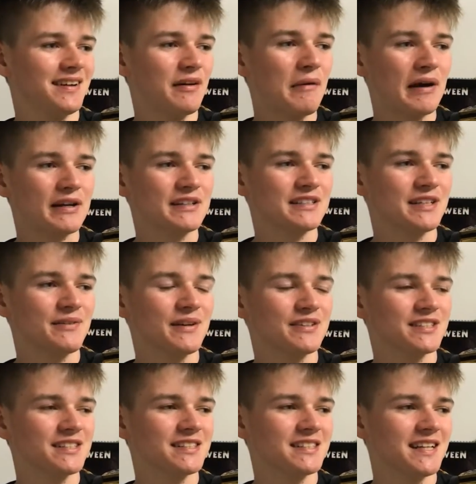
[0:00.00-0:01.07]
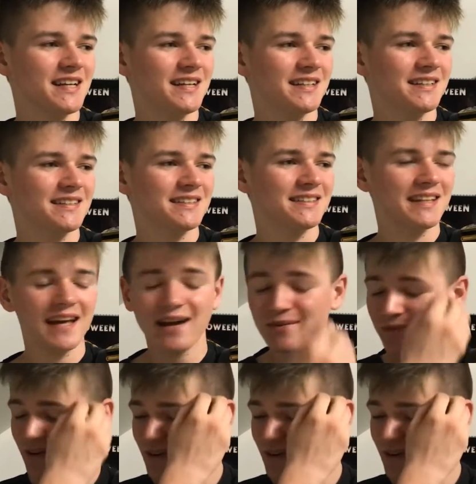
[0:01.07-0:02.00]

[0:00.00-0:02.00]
I'm not going to say what I was going to say, because that